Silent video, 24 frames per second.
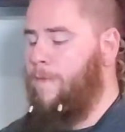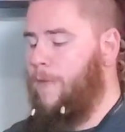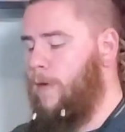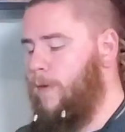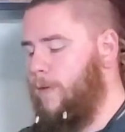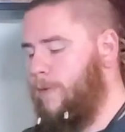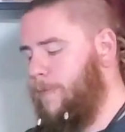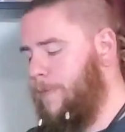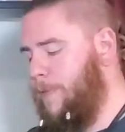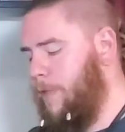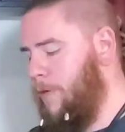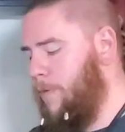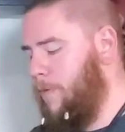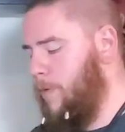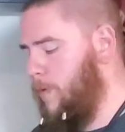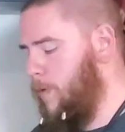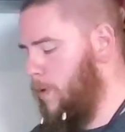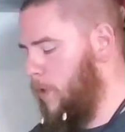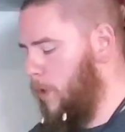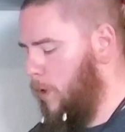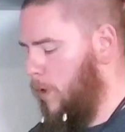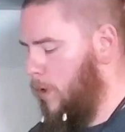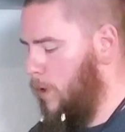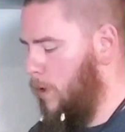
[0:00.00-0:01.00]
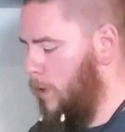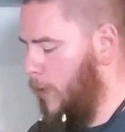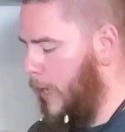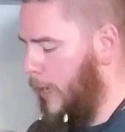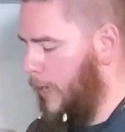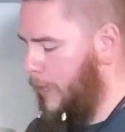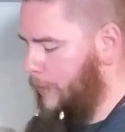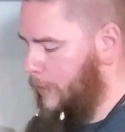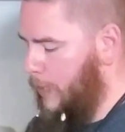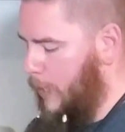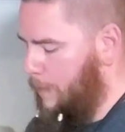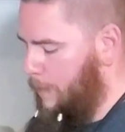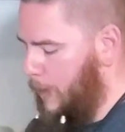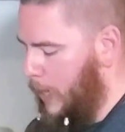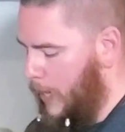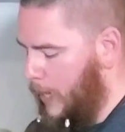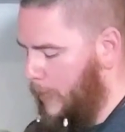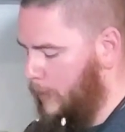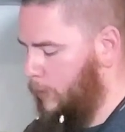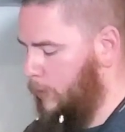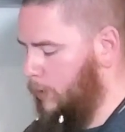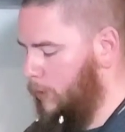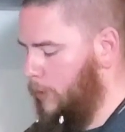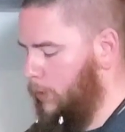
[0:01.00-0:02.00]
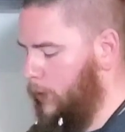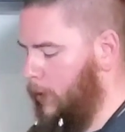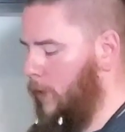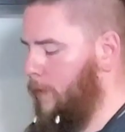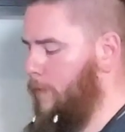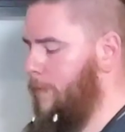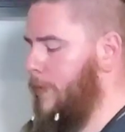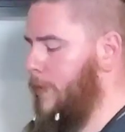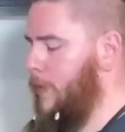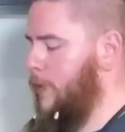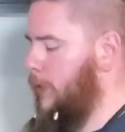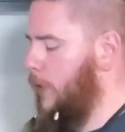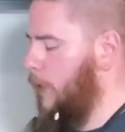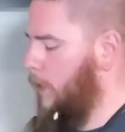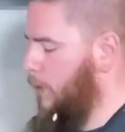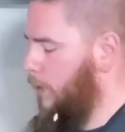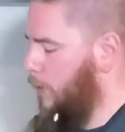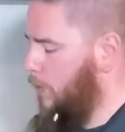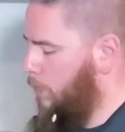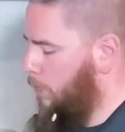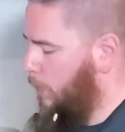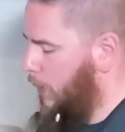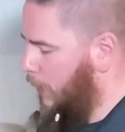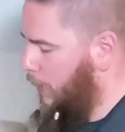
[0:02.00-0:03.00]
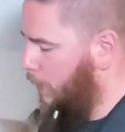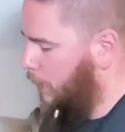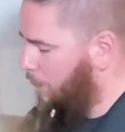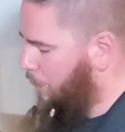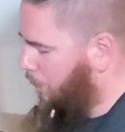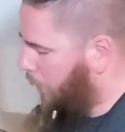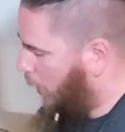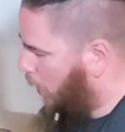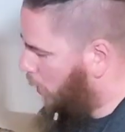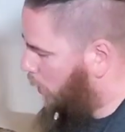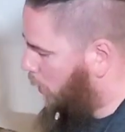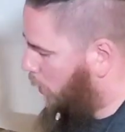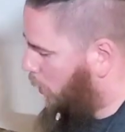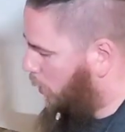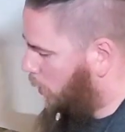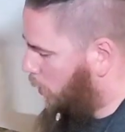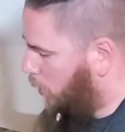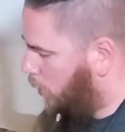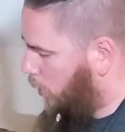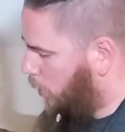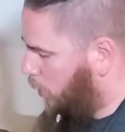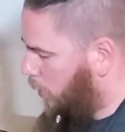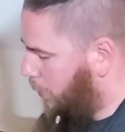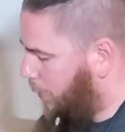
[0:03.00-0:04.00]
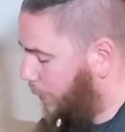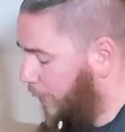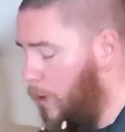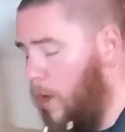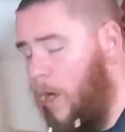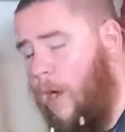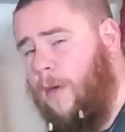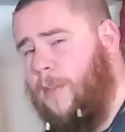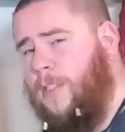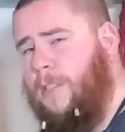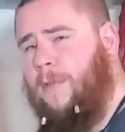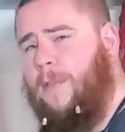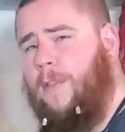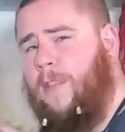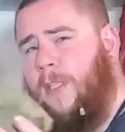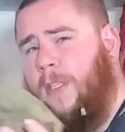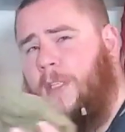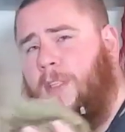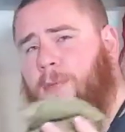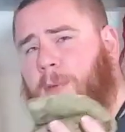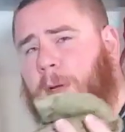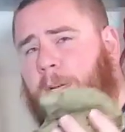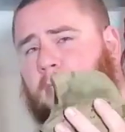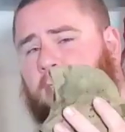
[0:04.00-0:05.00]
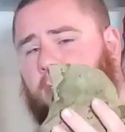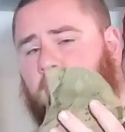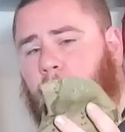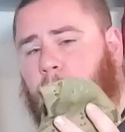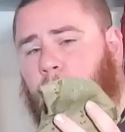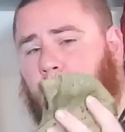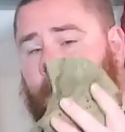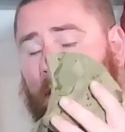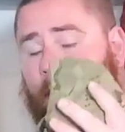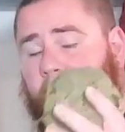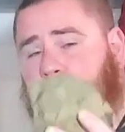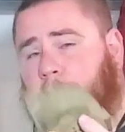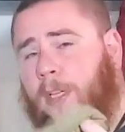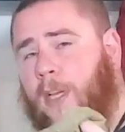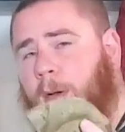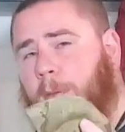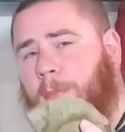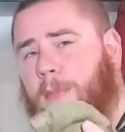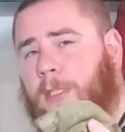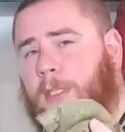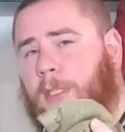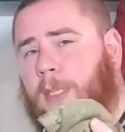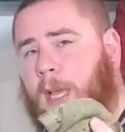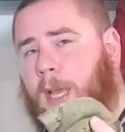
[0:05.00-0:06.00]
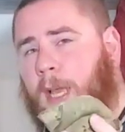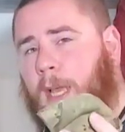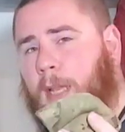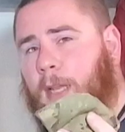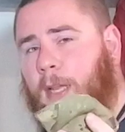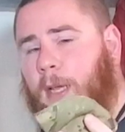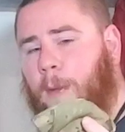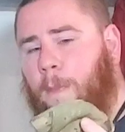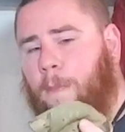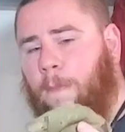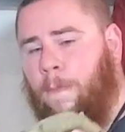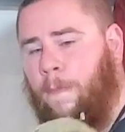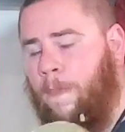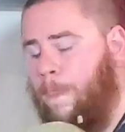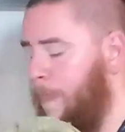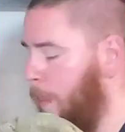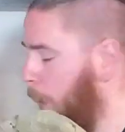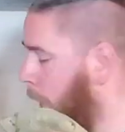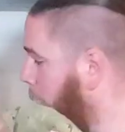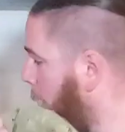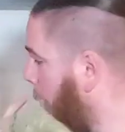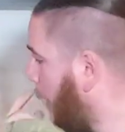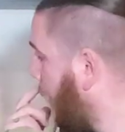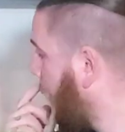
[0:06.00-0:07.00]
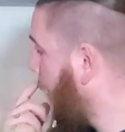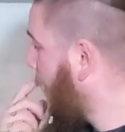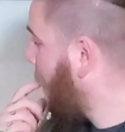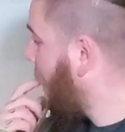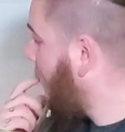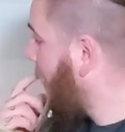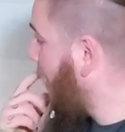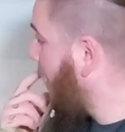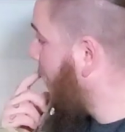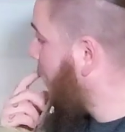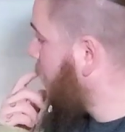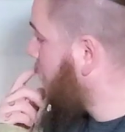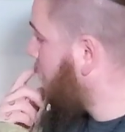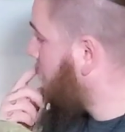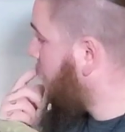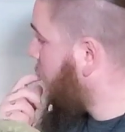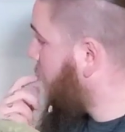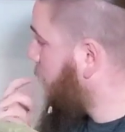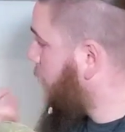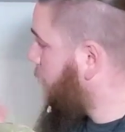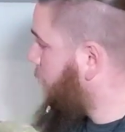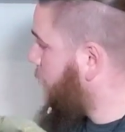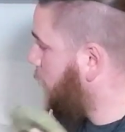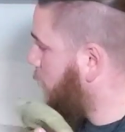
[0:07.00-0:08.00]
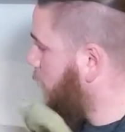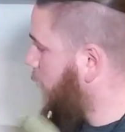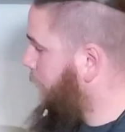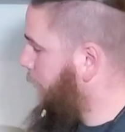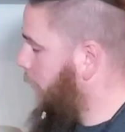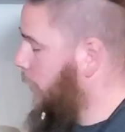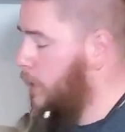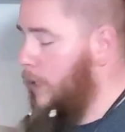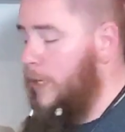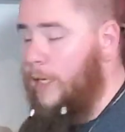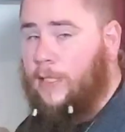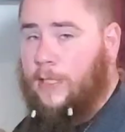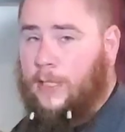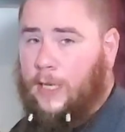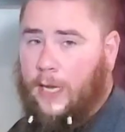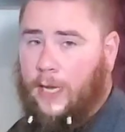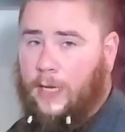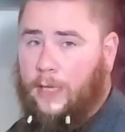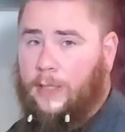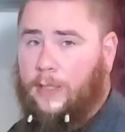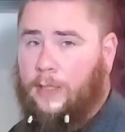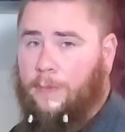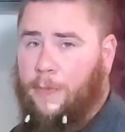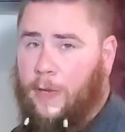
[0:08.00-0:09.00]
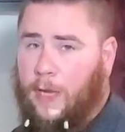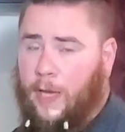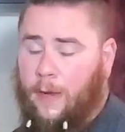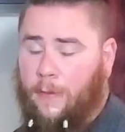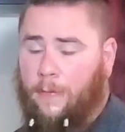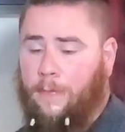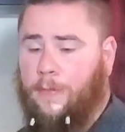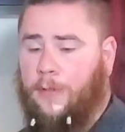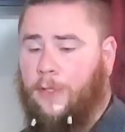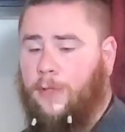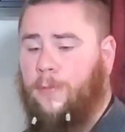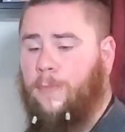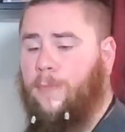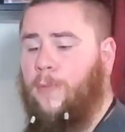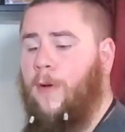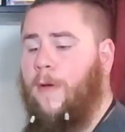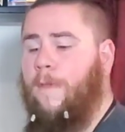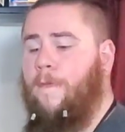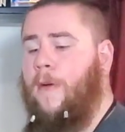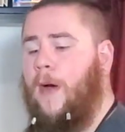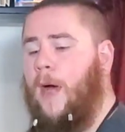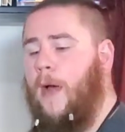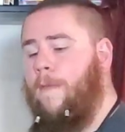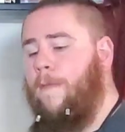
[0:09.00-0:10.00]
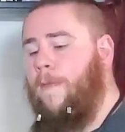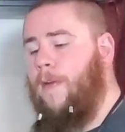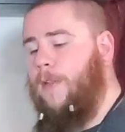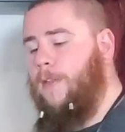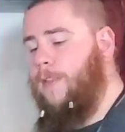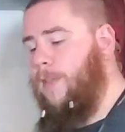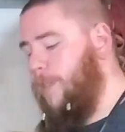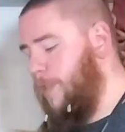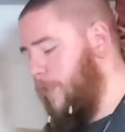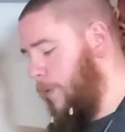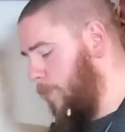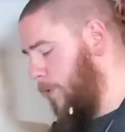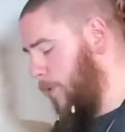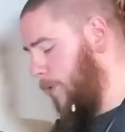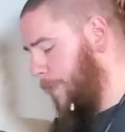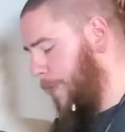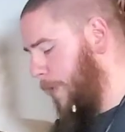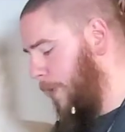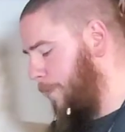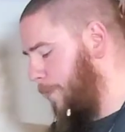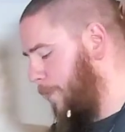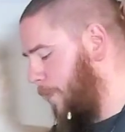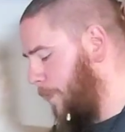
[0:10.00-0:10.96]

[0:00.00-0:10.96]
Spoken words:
those of you who are all anti-mask because the government's telling you to wear them, there are situations where this comes in handy. Now, this one specifically takes PM 2.5 filters and was built for